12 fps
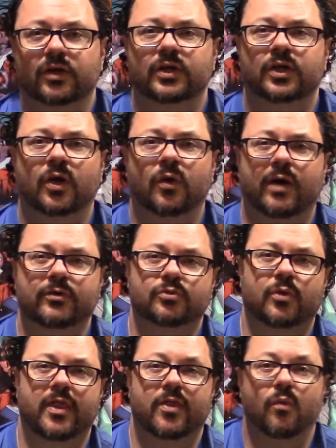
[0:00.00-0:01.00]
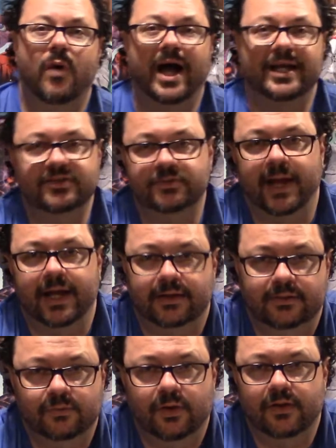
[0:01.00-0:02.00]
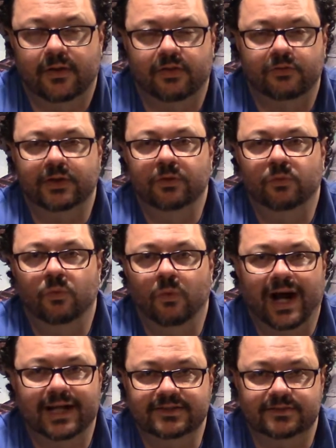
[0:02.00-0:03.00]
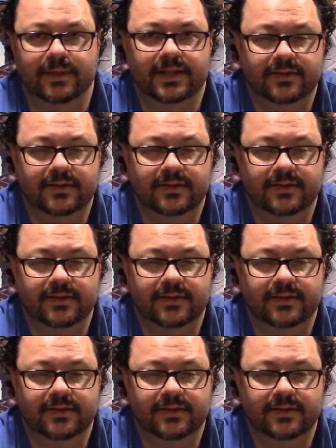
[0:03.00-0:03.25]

You know, I was one of the wise men, one of the three wise men,